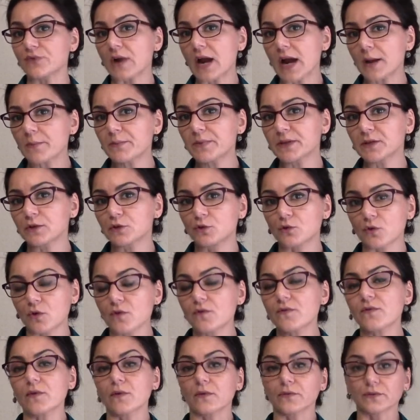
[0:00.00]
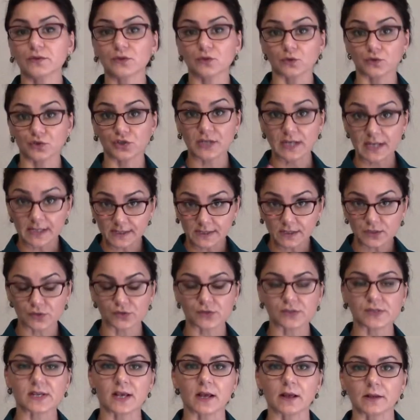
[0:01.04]
rapid growth of such cancer
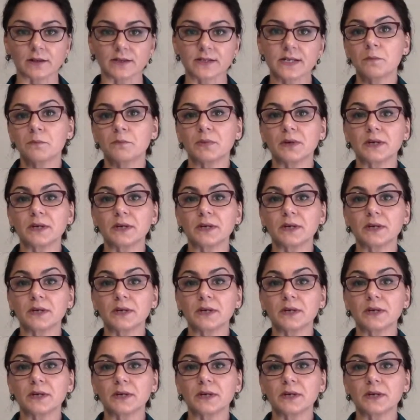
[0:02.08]
cells,